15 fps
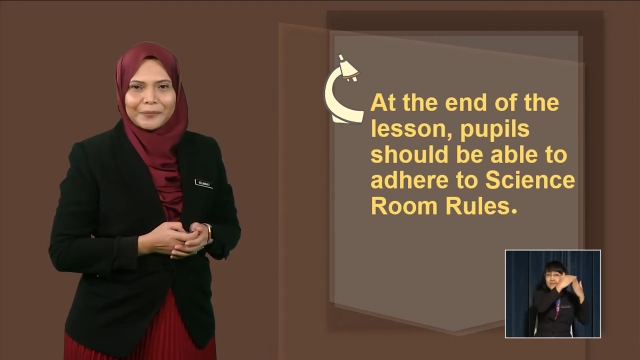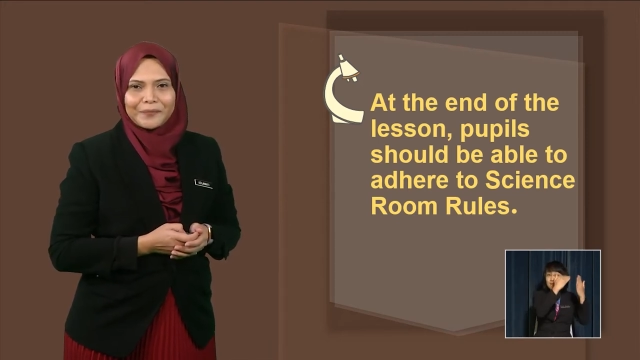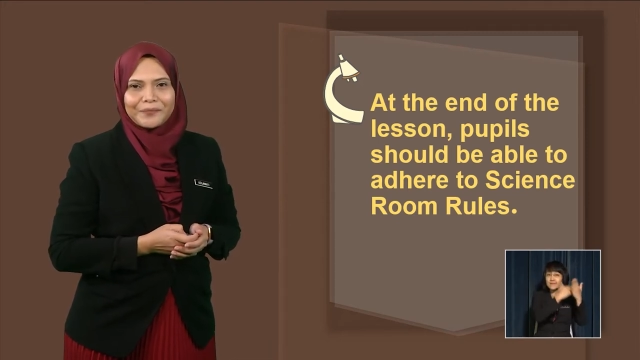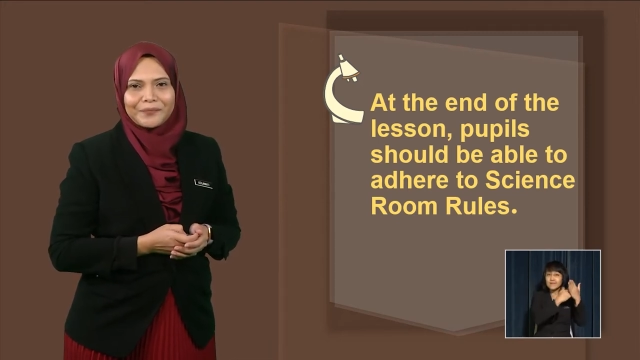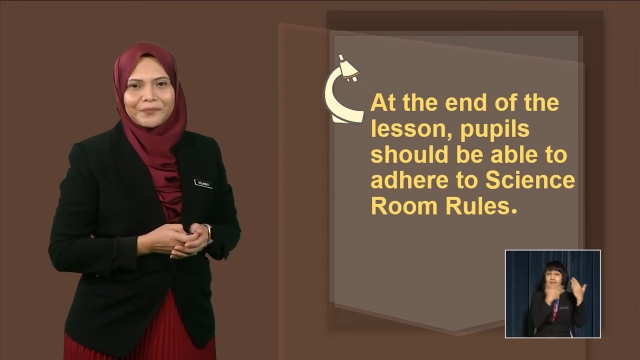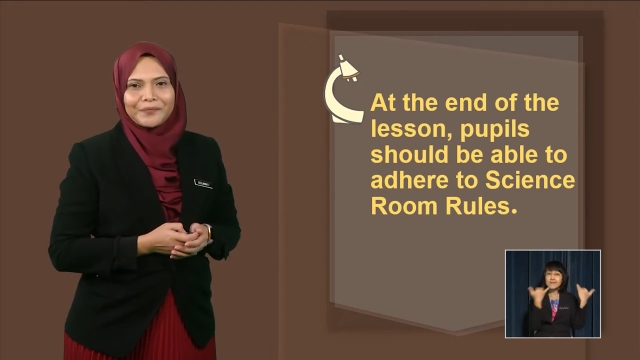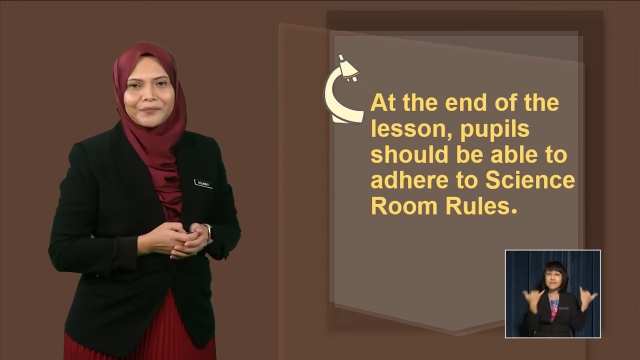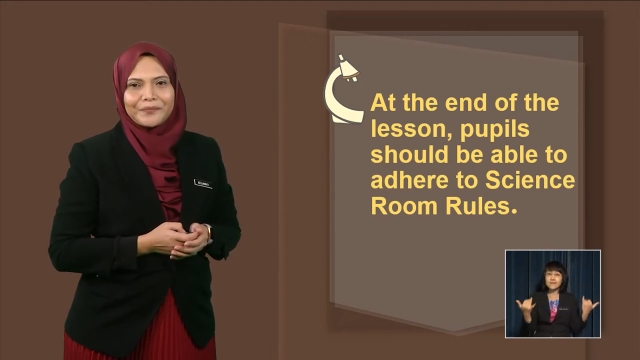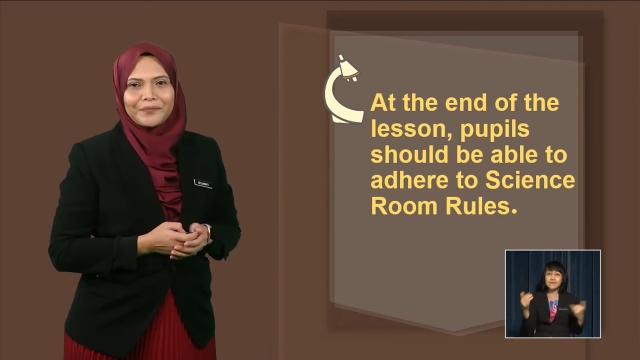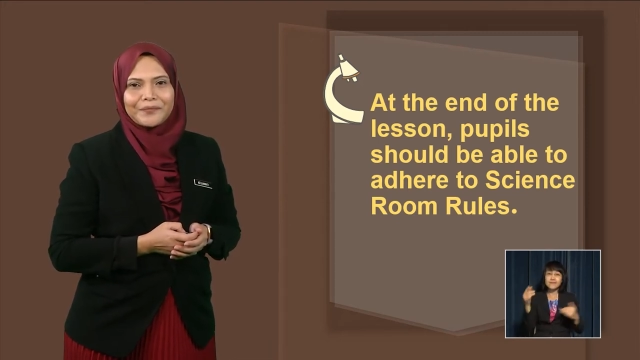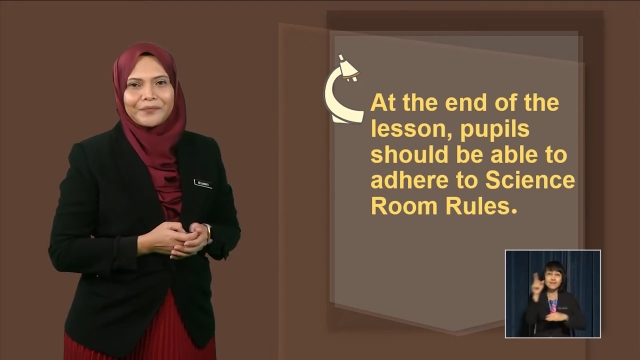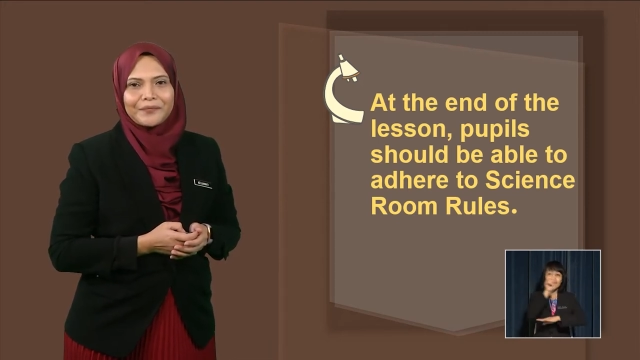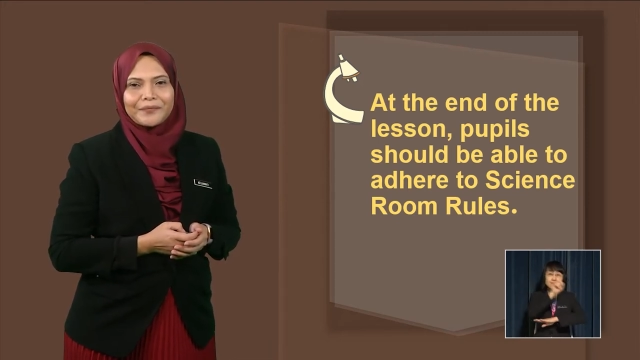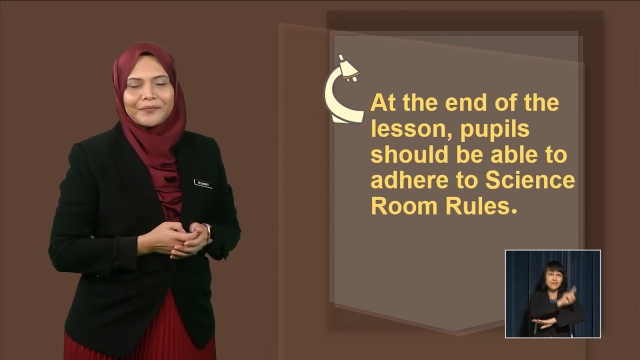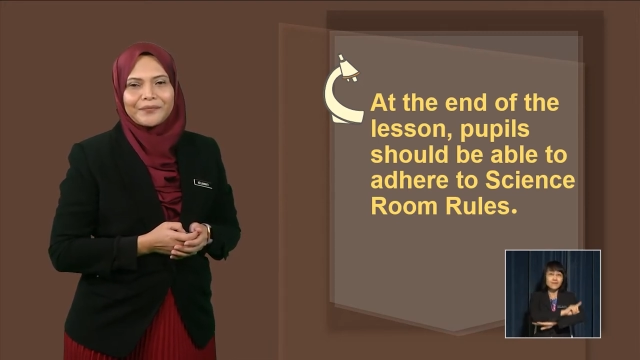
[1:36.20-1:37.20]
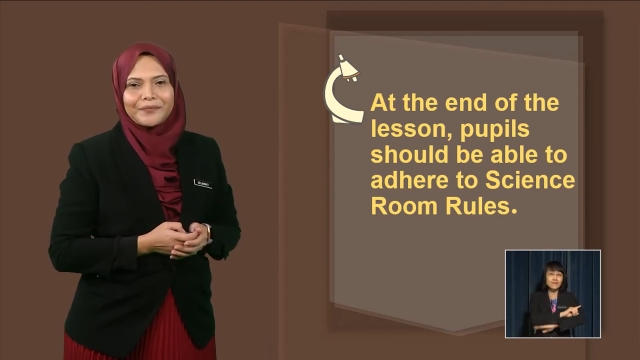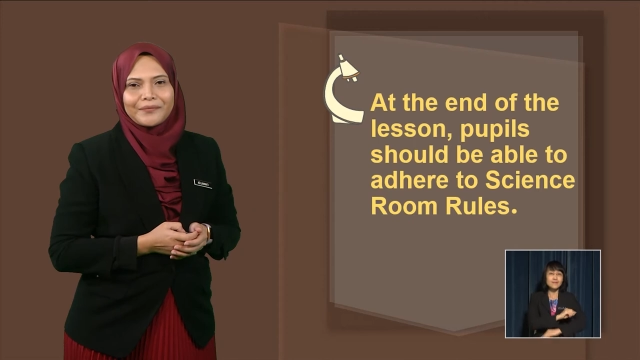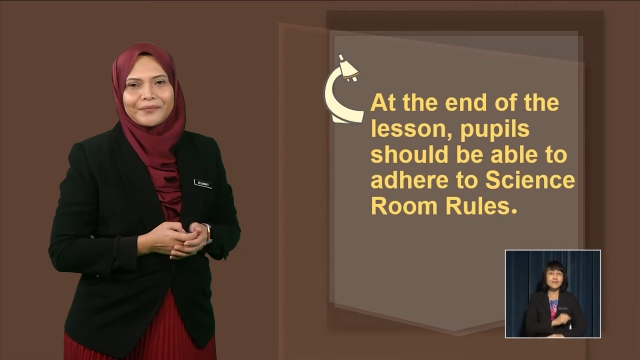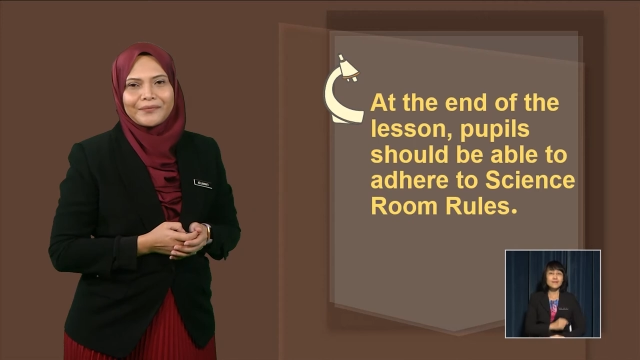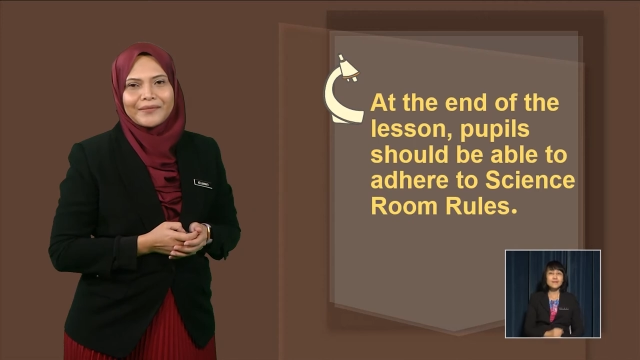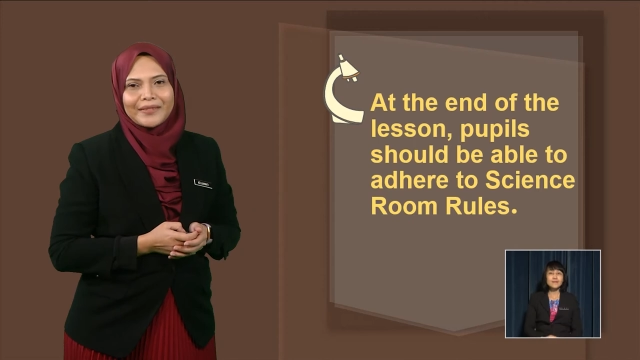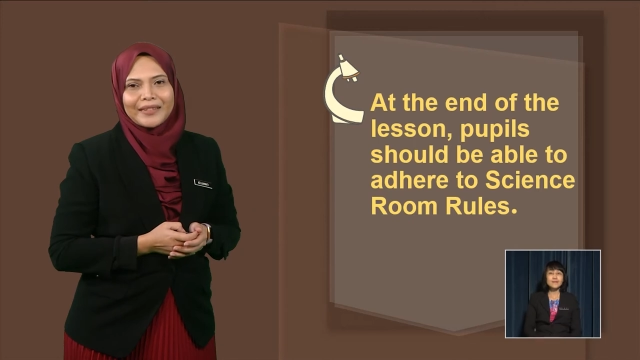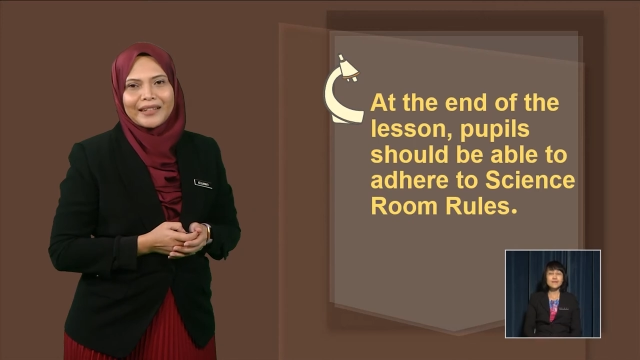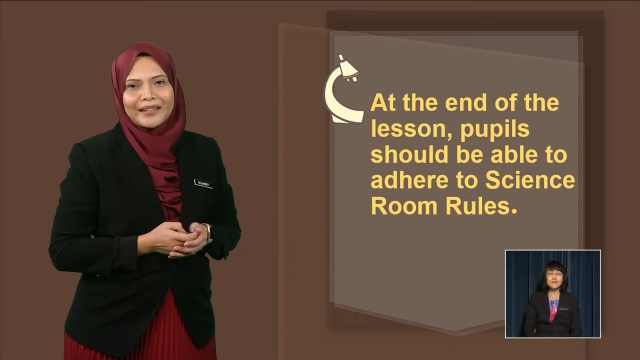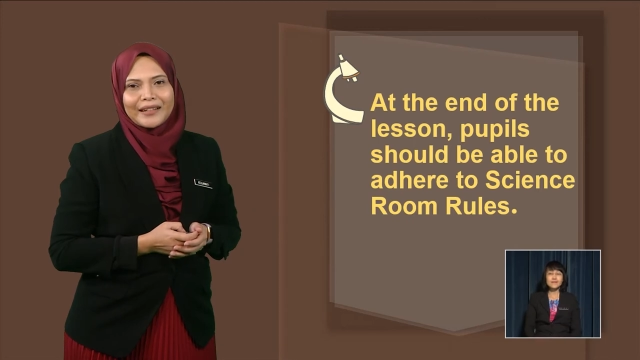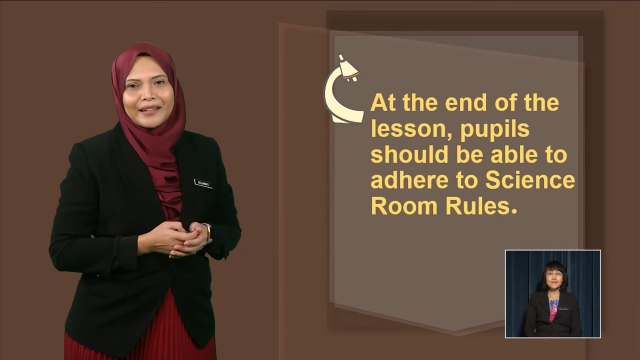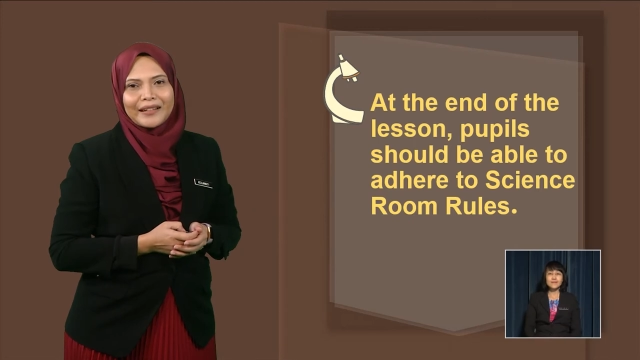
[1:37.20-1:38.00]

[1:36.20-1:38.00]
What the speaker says: No one is speaking in this clip.